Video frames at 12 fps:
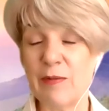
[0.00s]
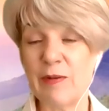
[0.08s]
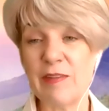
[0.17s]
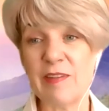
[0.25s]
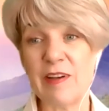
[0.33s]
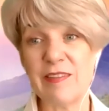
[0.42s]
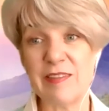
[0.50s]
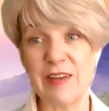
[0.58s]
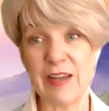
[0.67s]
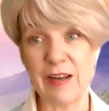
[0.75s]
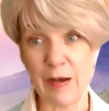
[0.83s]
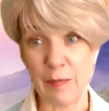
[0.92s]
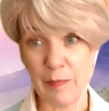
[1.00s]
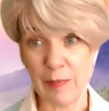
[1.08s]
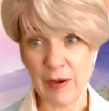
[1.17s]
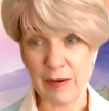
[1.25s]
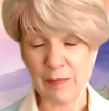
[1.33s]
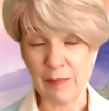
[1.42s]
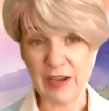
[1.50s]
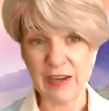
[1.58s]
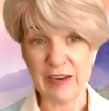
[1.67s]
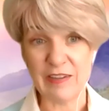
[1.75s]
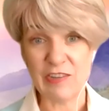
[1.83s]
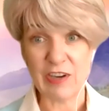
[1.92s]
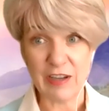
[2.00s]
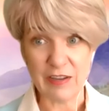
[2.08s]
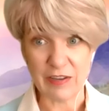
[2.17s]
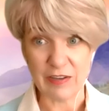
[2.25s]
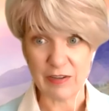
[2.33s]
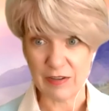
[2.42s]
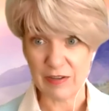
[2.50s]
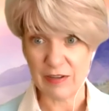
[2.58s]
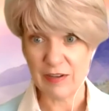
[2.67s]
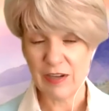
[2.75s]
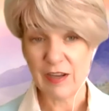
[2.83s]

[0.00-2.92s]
was all set up by my childhood,